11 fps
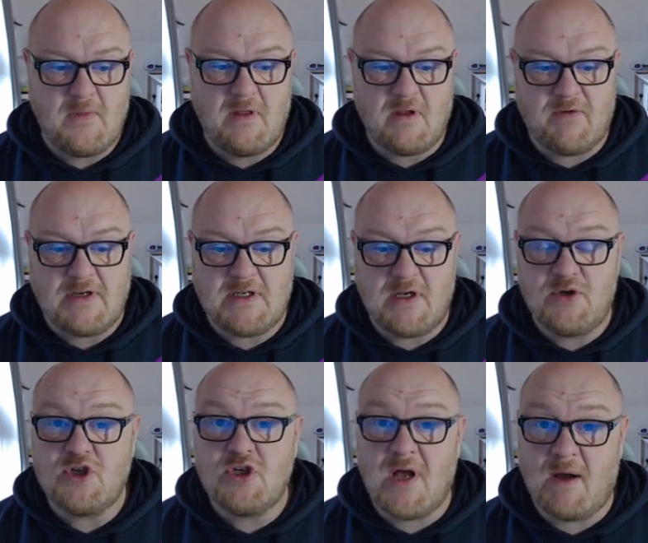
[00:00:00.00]
The
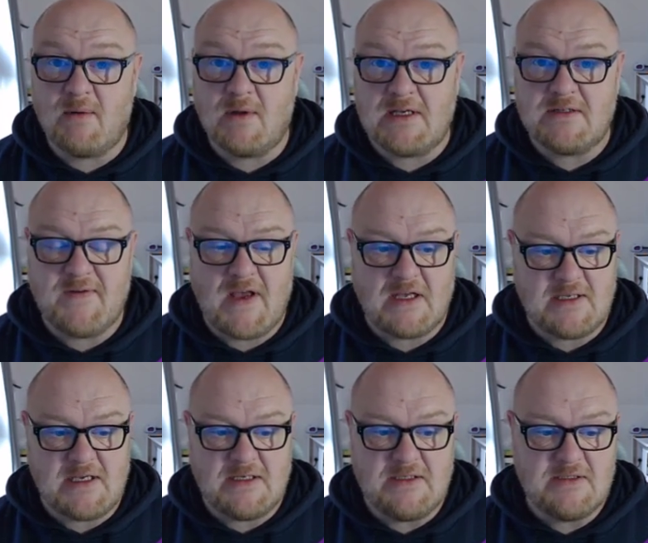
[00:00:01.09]
resolution I will leave as it
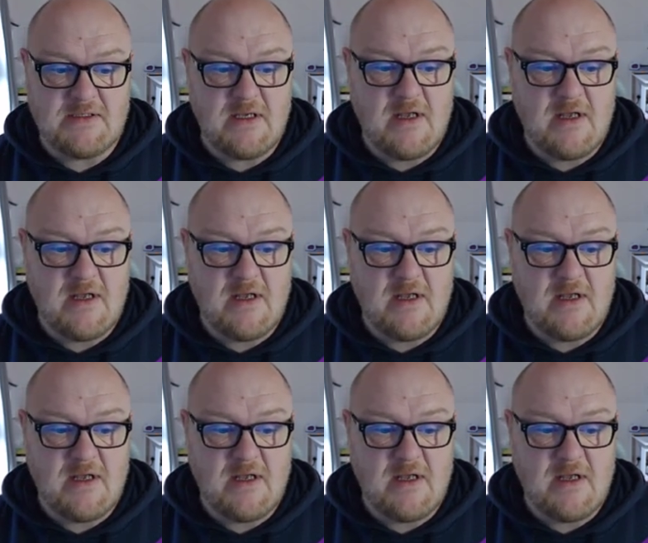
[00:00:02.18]
is.